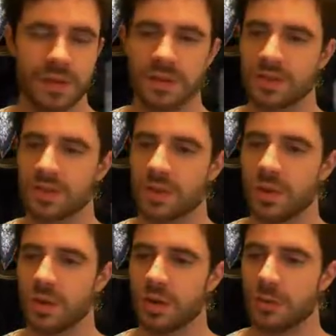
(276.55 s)
This is no
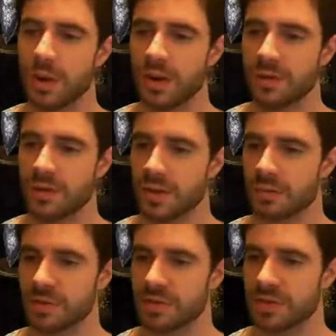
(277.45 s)
longer about leveling
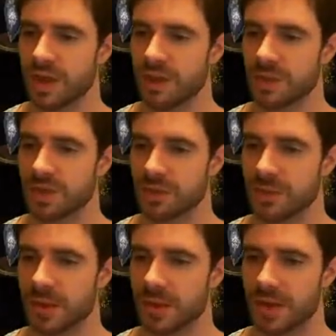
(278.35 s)
up. This is now just
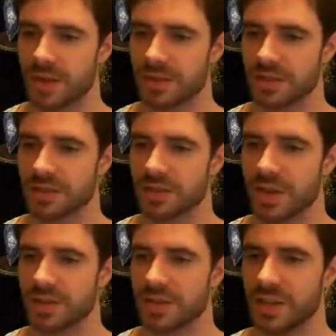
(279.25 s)
about getting to
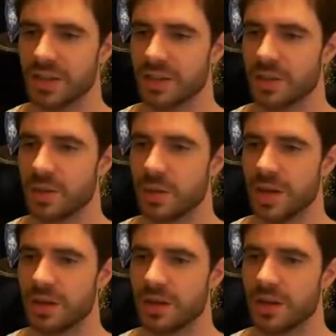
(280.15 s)
and killing
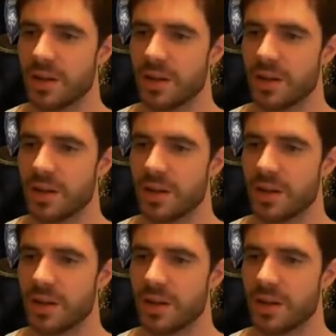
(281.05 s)
Gwyn.